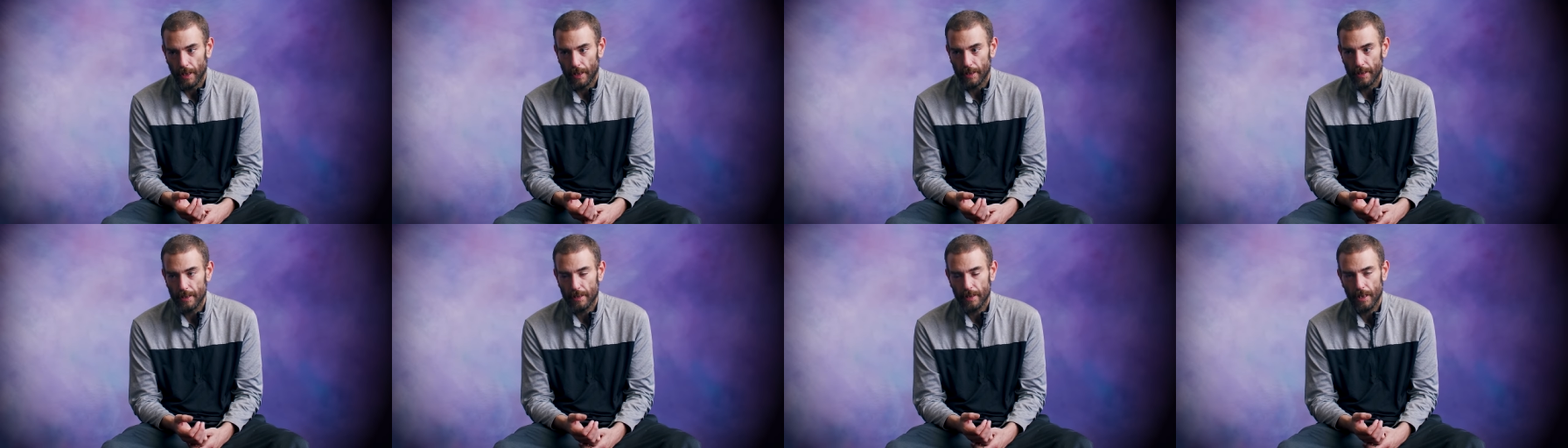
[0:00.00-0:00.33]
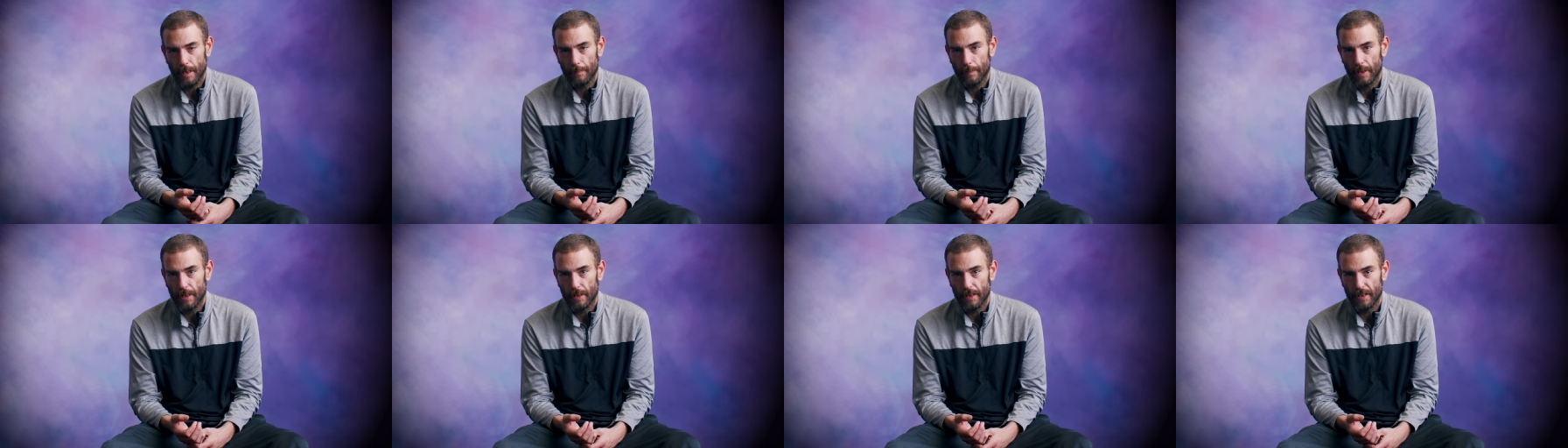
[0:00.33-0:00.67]

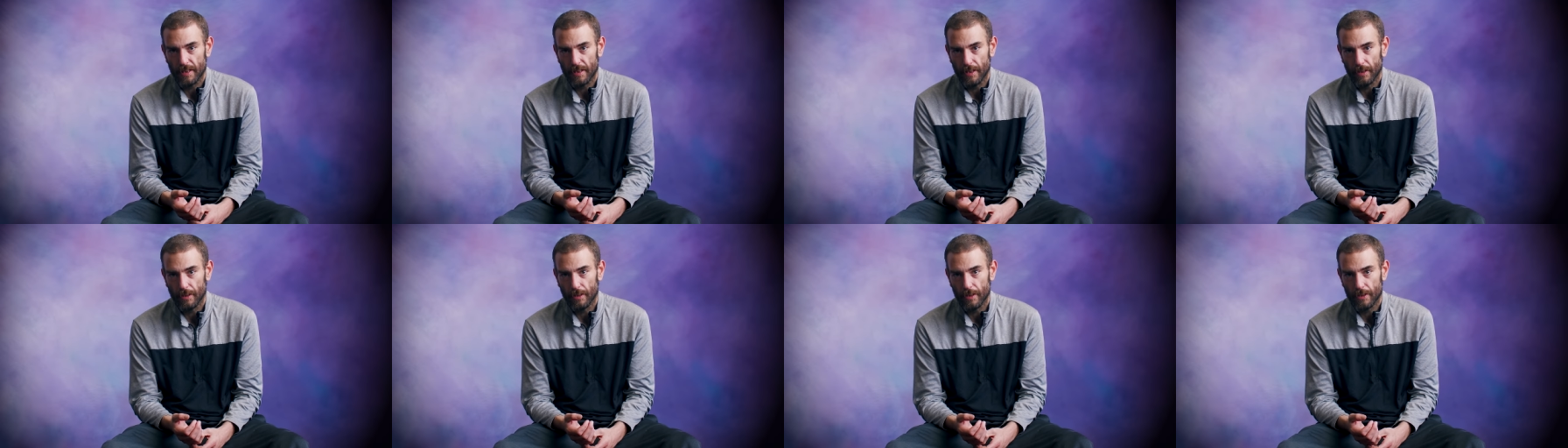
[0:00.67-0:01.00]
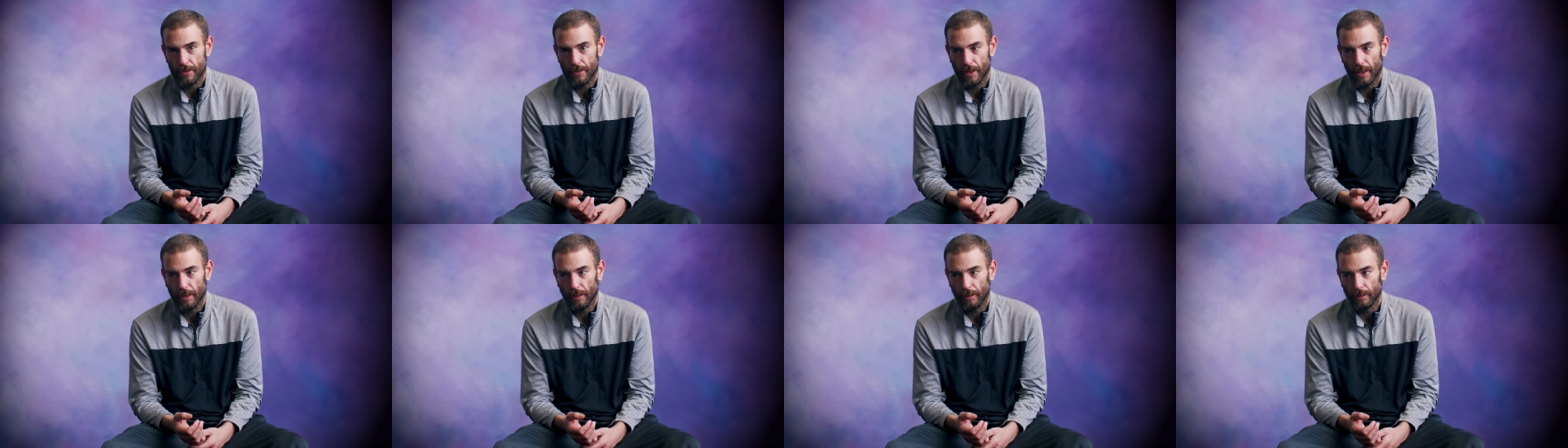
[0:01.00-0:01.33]
anytime I'd hear a
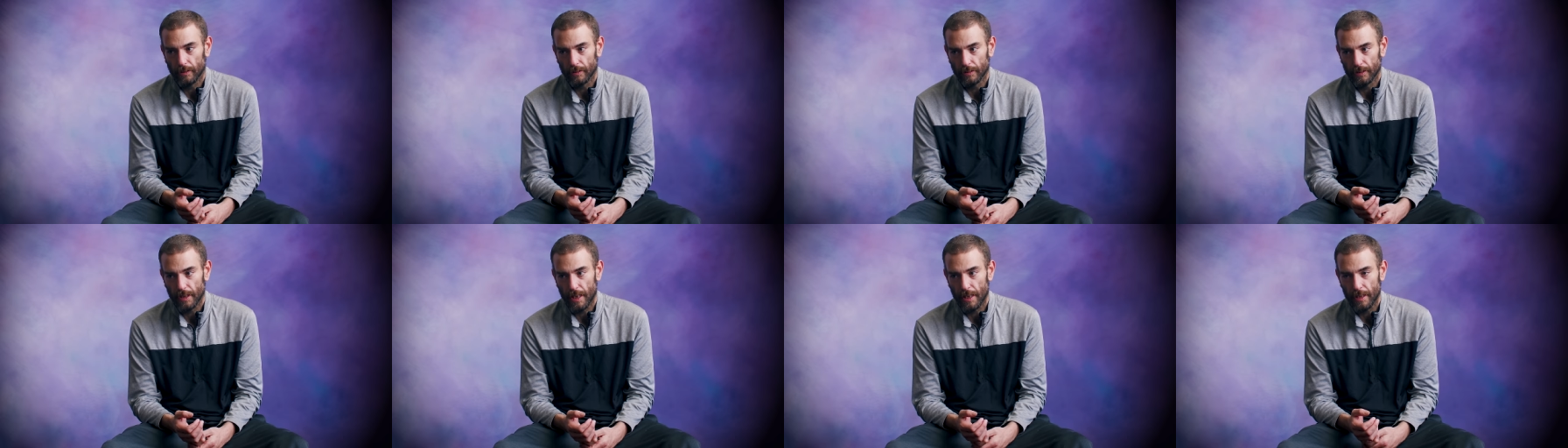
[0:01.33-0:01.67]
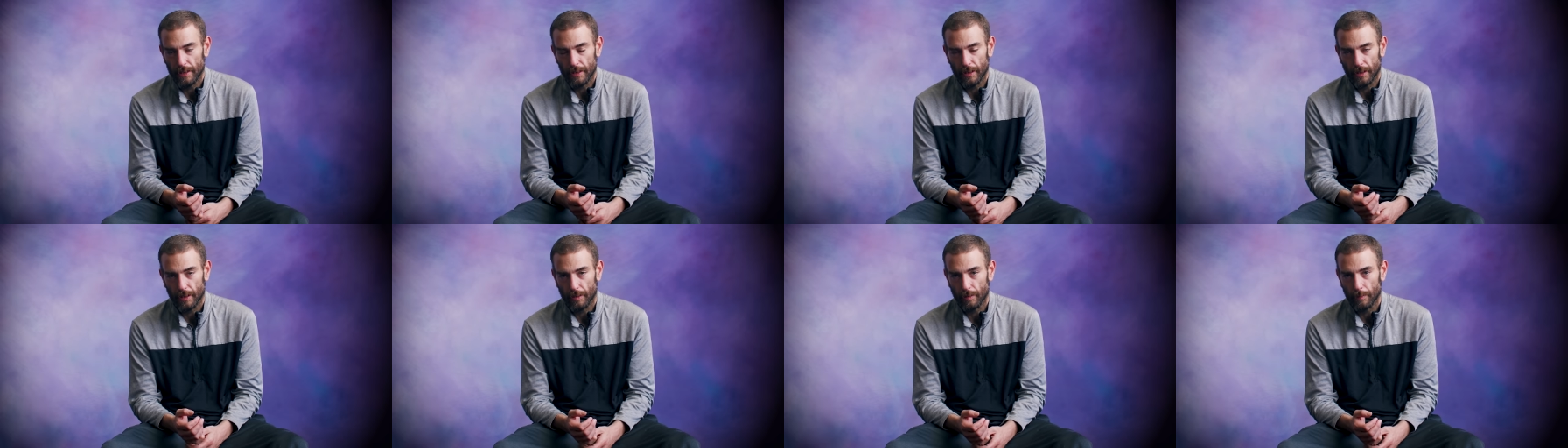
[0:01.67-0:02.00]
child or
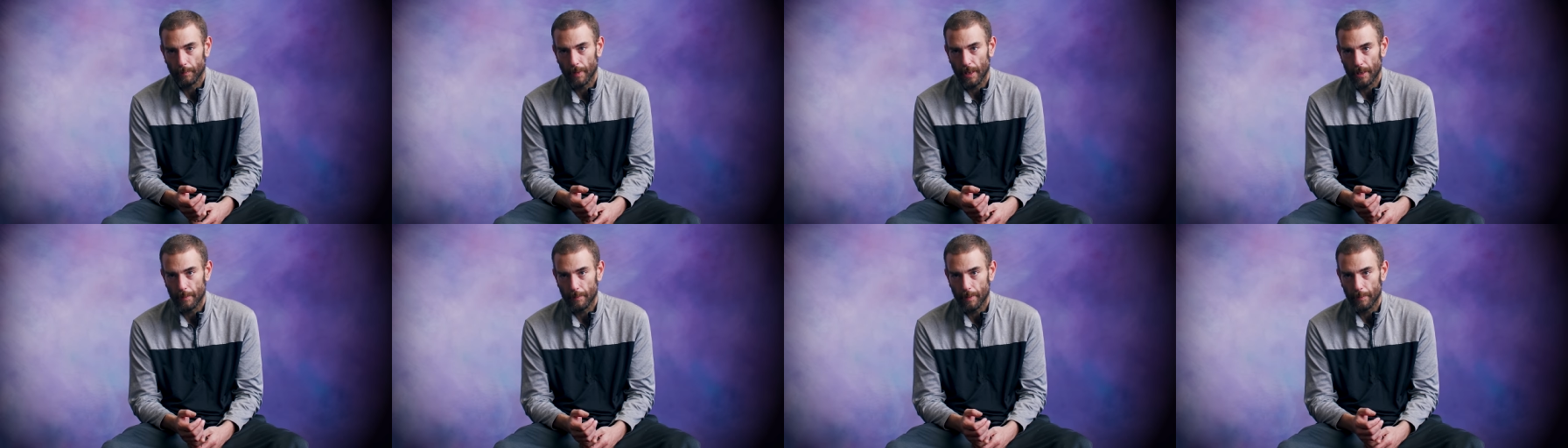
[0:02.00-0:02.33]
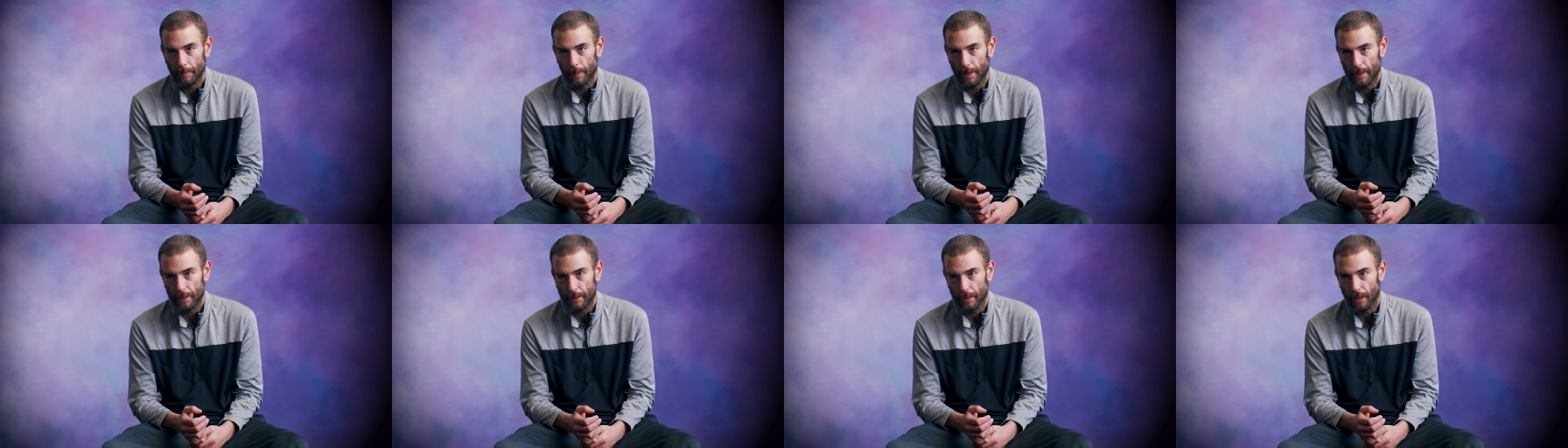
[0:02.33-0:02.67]
anything that reminded me
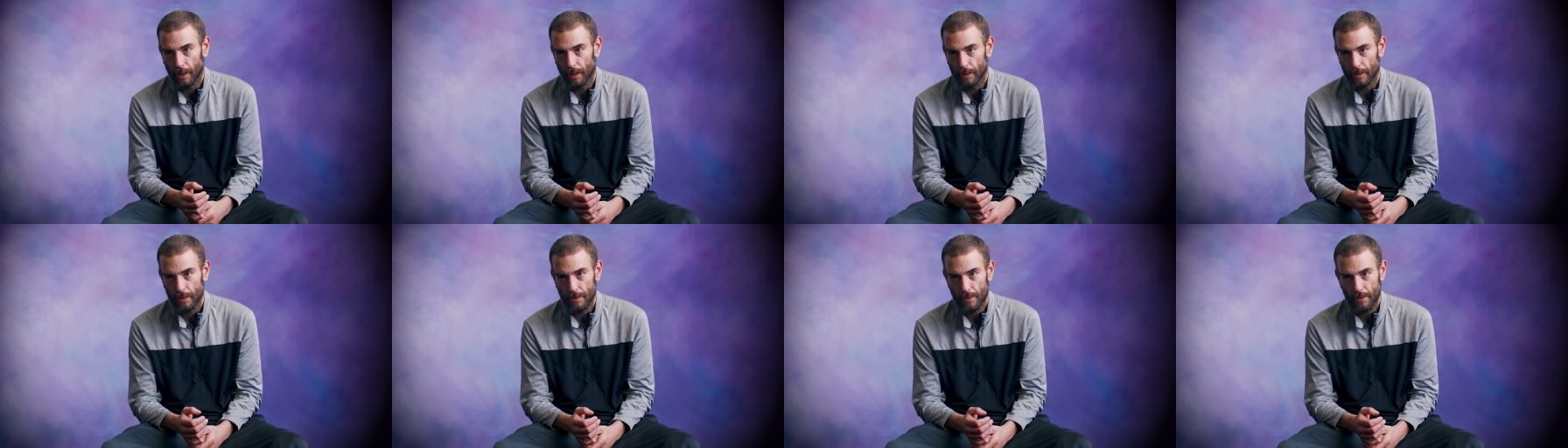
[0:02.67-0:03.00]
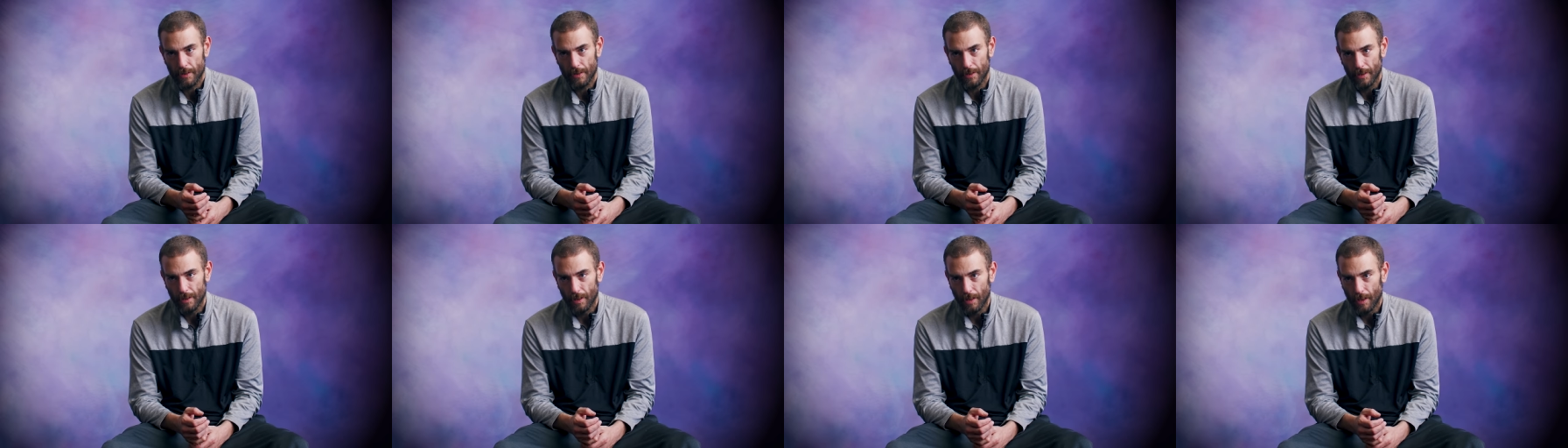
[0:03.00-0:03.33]
of my daughters,